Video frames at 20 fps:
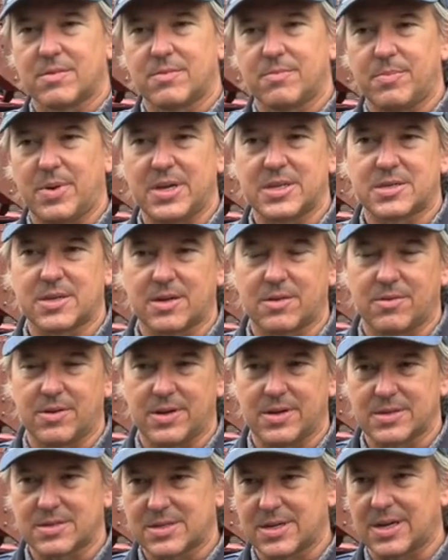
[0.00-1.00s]

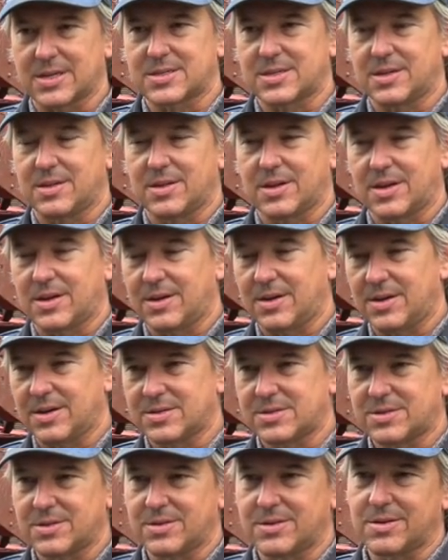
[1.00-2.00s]
basically assessing the
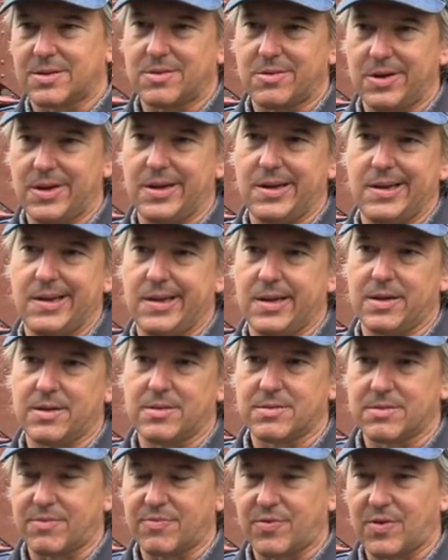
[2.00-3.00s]
condition,
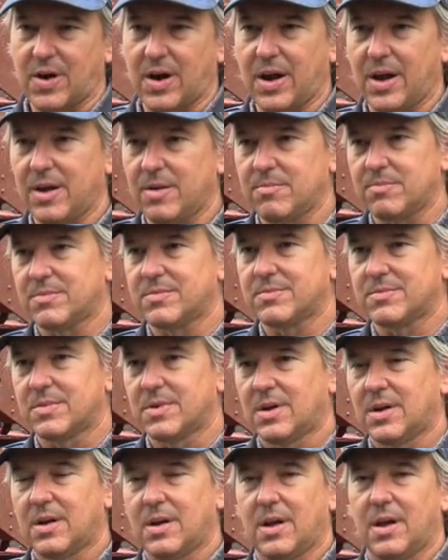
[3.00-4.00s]
cleaning the frame,
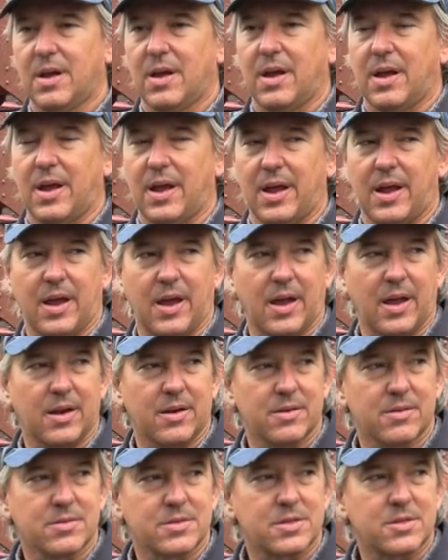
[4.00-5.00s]

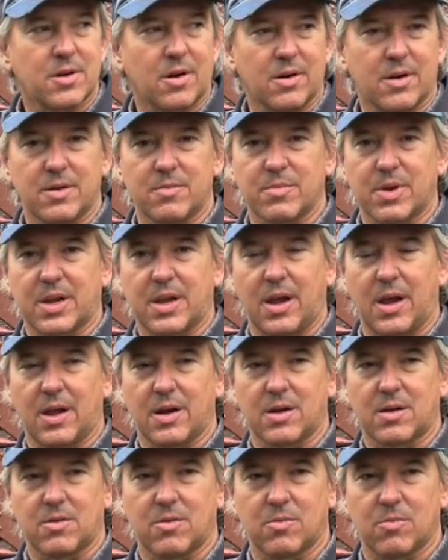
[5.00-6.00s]
and starting
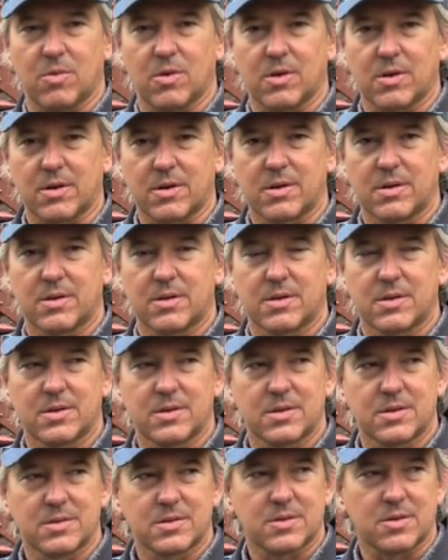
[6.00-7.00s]
mechanical work.
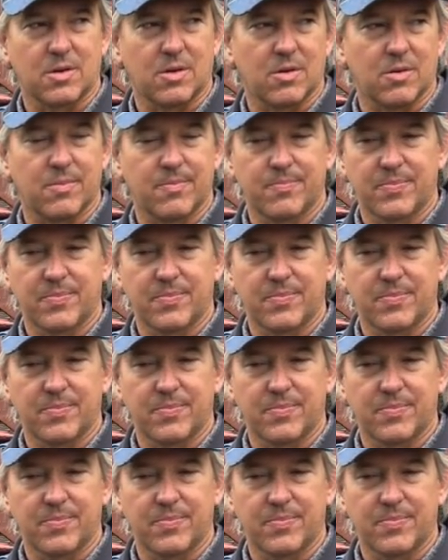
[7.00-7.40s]
So,